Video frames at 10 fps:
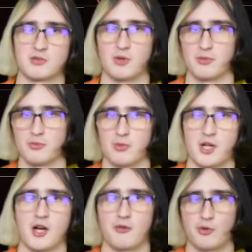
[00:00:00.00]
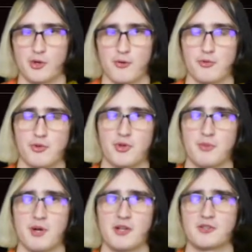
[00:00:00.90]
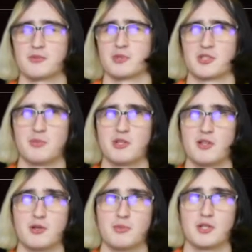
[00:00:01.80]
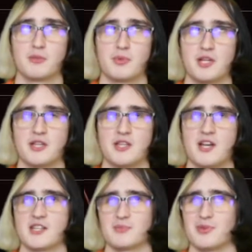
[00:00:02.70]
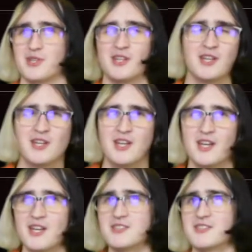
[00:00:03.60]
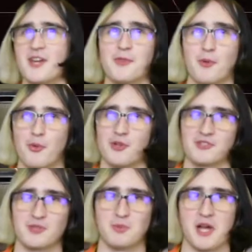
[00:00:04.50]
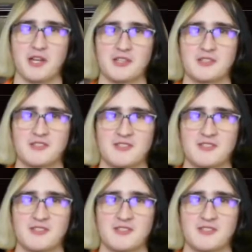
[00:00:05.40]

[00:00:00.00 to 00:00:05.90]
one by hovering over with your mouse, which can be a little bit of a pain in the ass, but it's not the worst to manage.